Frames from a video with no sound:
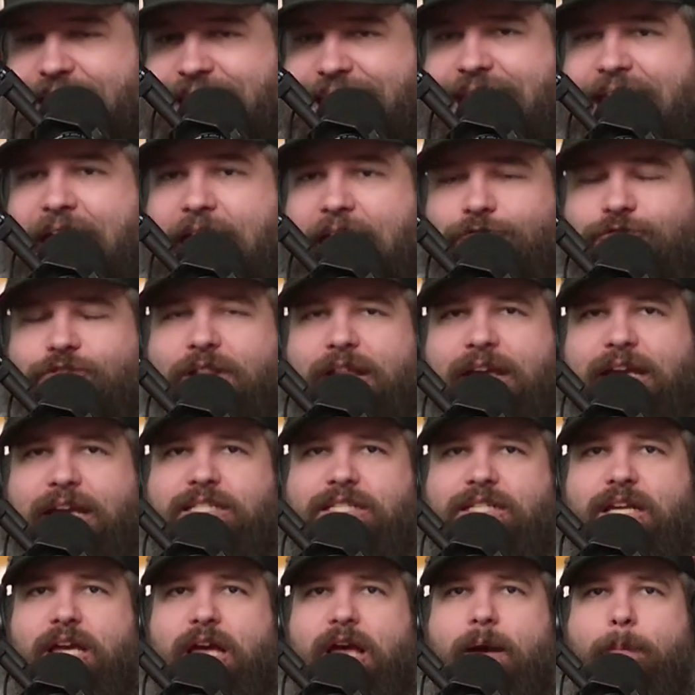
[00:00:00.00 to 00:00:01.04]

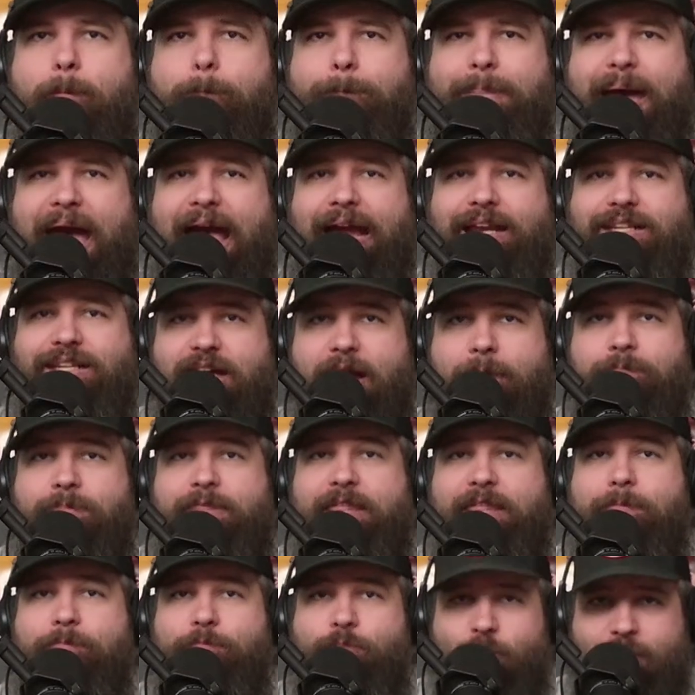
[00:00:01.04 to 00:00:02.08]
Netflix backed up
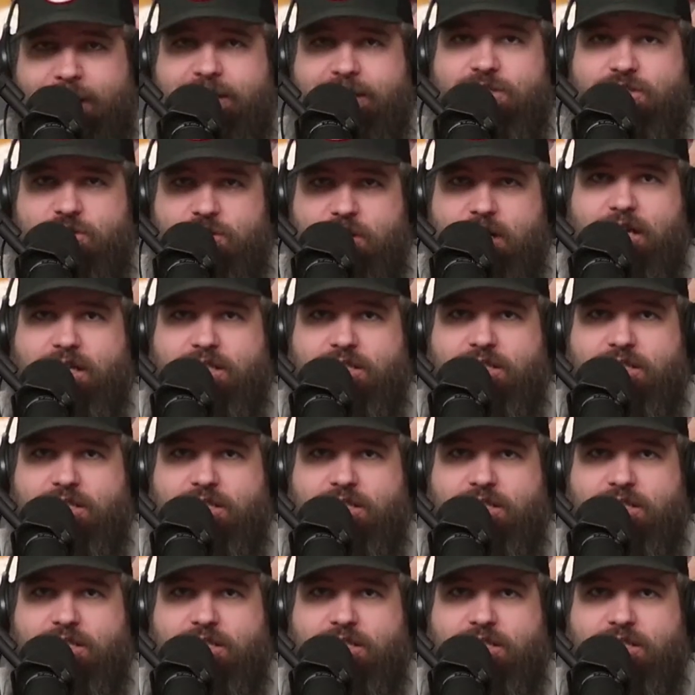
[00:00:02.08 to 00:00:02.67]
the Brinks truck